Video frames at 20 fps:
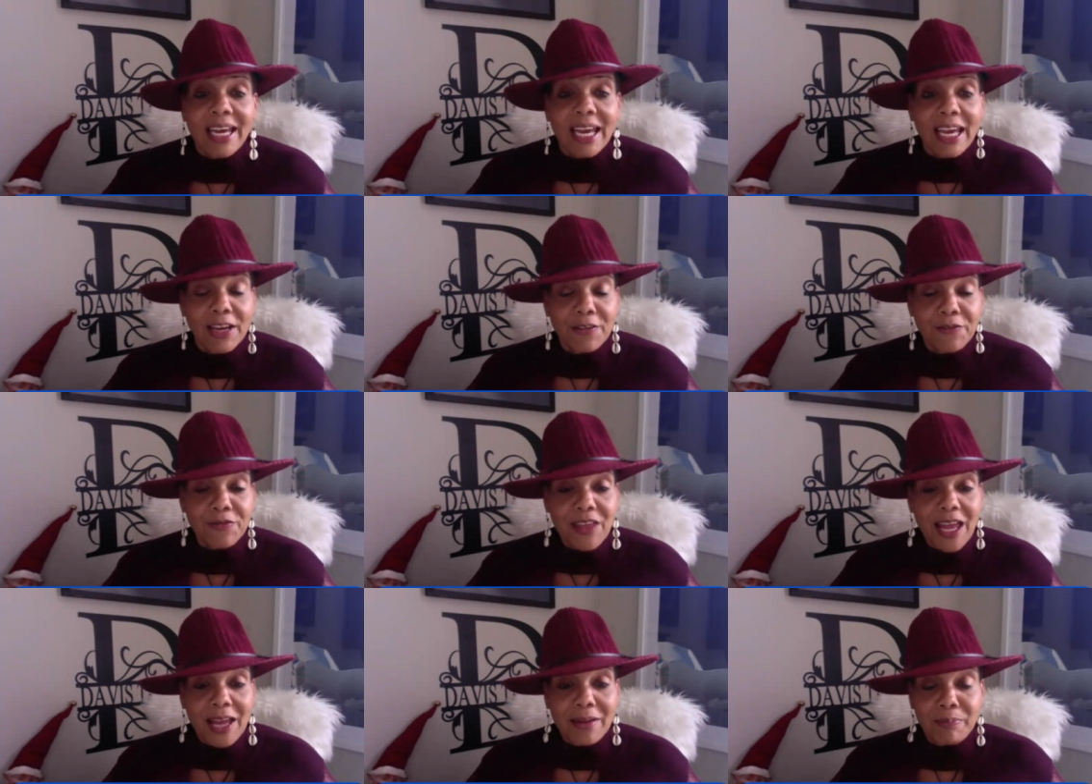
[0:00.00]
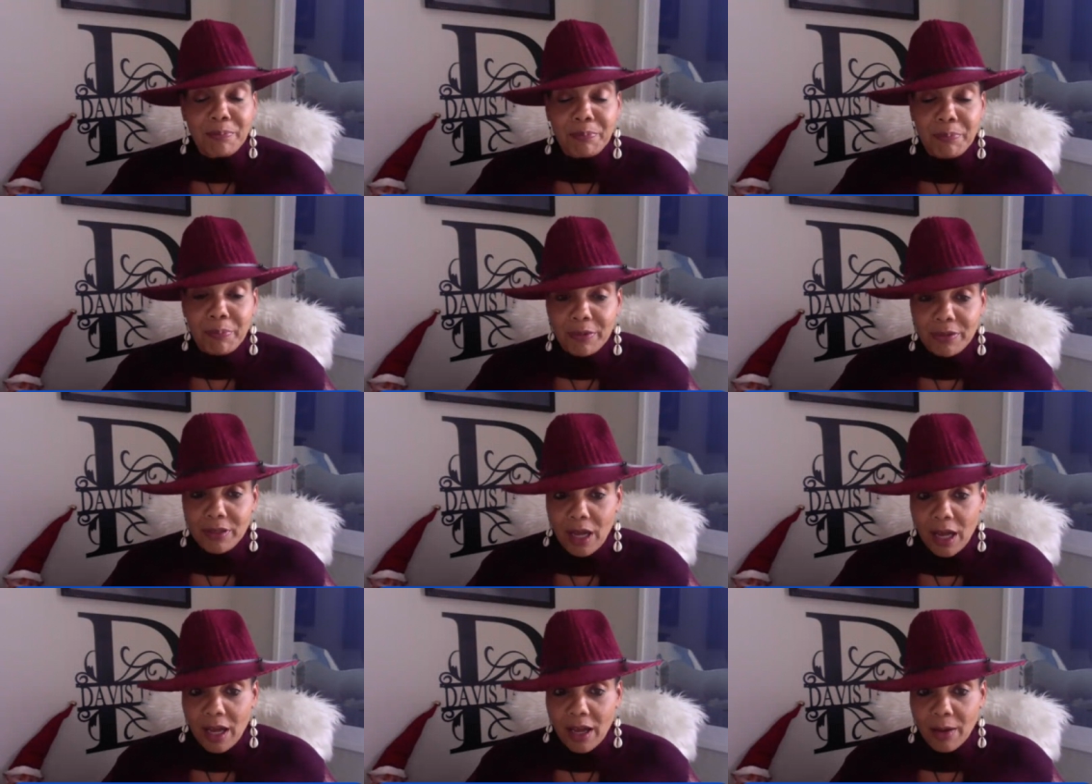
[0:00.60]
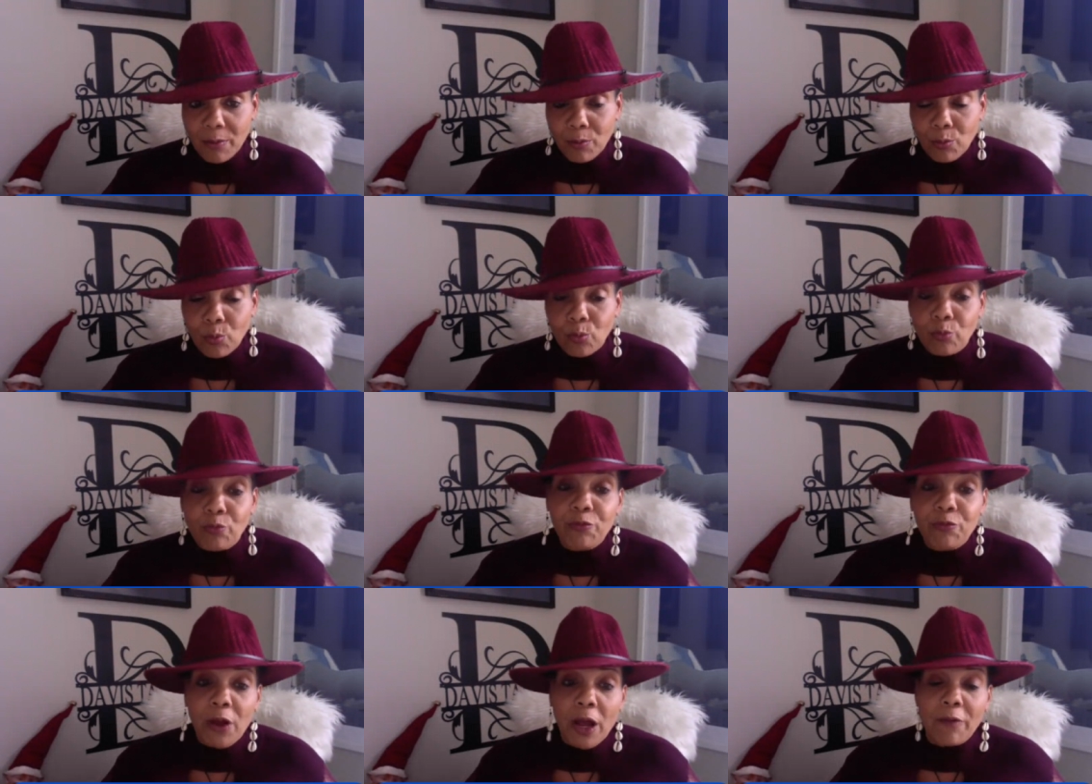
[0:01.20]
if that um,
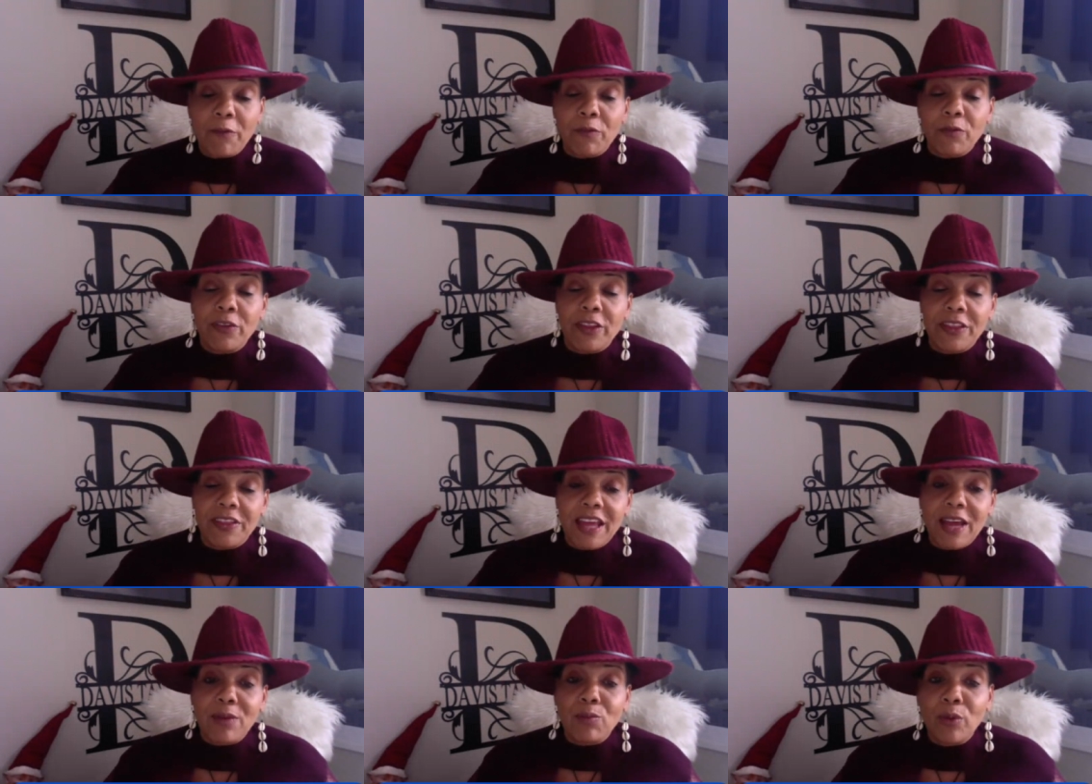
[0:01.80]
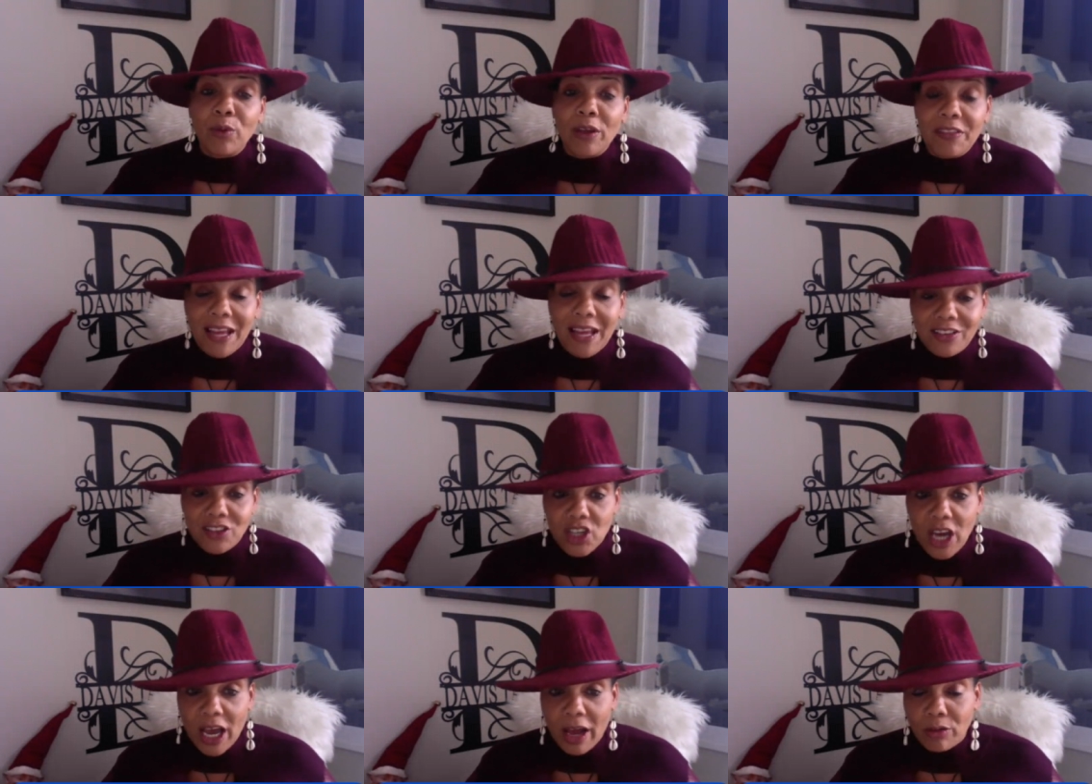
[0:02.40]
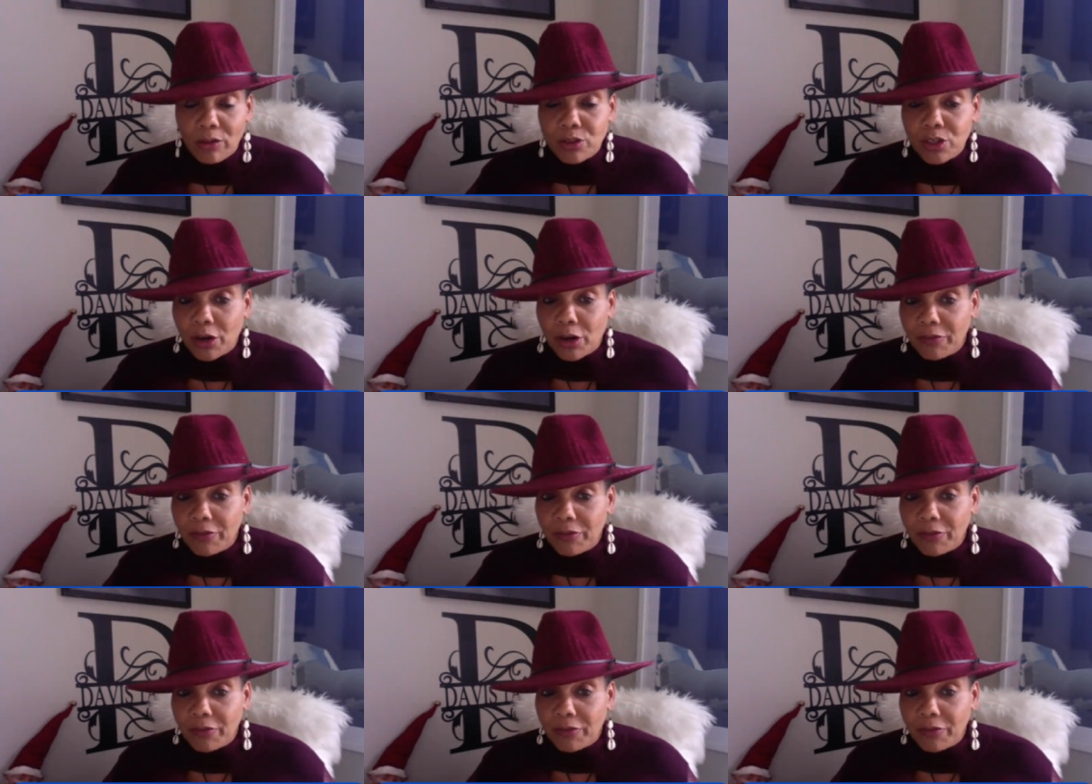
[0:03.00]
then when that child